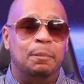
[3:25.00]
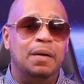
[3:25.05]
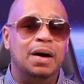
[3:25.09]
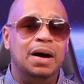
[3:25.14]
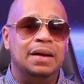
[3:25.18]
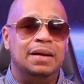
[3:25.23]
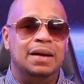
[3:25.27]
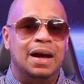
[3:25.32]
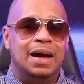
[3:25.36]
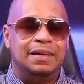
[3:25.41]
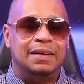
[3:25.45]

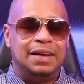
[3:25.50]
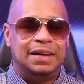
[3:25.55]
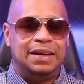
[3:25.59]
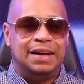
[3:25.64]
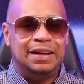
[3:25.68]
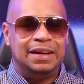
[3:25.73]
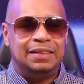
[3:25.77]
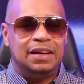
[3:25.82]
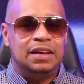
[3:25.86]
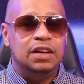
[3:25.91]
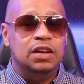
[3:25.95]
But to
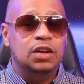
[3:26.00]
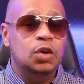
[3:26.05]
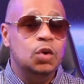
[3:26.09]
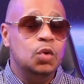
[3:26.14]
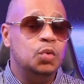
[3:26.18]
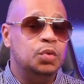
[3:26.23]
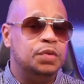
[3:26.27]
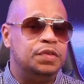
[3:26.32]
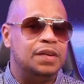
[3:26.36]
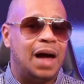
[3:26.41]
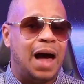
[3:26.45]
get the
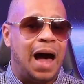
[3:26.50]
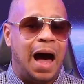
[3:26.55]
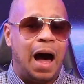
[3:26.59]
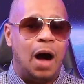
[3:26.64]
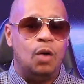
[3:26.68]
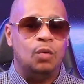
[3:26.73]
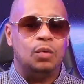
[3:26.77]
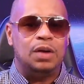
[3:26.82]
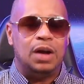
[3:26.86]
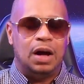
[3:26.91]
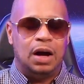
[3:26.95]
use
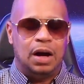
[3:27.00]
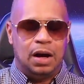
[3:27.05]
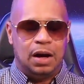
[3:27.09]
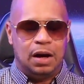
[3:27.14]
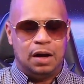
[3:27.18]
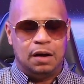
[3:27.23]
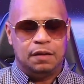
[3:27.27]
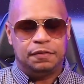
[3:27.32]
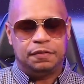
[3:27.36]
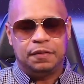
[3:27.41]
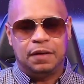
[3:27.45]
out
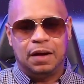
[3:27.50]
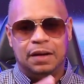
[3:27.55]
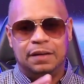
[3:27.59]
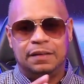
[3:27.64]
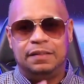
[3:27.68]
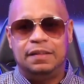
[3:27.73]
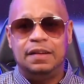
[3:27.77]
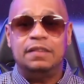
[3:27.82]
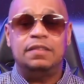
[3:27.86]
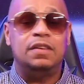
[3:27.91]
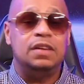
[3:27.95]
of uh,
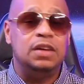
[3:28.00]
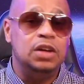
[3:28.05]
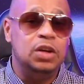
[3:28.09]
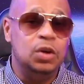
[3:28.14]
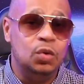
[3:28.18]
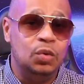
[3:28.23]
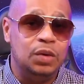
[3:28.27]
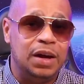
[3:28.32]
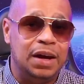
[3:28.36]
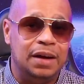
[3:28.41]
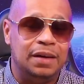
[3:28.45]
this
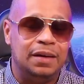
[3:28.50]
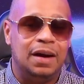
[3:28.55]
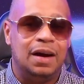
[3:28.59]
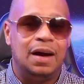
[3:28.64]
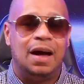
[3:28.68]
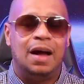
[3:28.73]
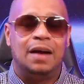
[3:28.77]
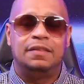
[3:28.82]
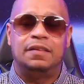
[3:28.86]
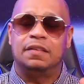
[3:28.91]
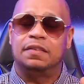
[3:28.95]
unit,
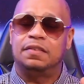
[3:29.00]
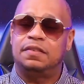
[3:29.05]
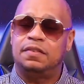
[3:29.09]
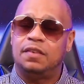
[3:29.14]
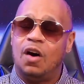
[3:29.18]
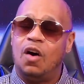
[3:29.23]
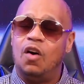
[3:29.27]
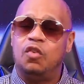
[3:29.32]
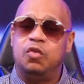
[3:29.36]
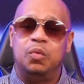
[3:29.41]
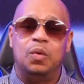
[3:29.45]
the
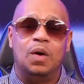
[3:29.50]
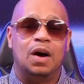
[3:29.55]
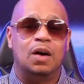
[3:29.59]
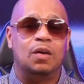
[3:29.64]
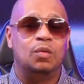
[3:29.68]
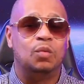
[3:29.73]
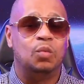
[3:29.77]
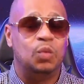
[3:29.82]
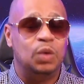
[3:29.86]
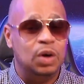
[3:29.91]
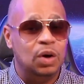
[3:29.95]
software
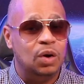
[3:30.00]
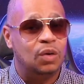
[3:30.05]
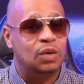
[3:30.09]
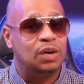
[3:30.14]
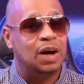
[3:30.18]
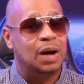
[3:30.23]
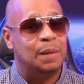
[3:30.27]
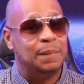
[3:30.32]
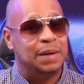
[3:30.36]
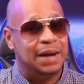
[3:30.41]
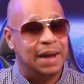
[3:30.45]
will
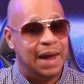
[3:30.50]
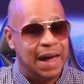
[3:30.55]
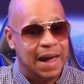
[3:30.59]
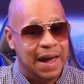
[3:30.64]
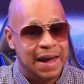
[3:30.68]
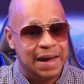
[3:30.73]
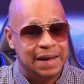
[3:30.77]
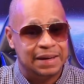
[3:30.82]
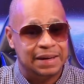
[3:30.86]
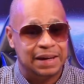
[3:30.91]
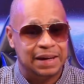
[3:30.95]
come in
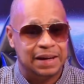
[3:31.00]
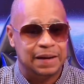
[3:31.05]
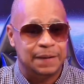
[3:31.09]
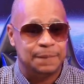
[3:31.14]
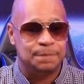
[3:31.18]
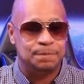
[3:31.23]
handy.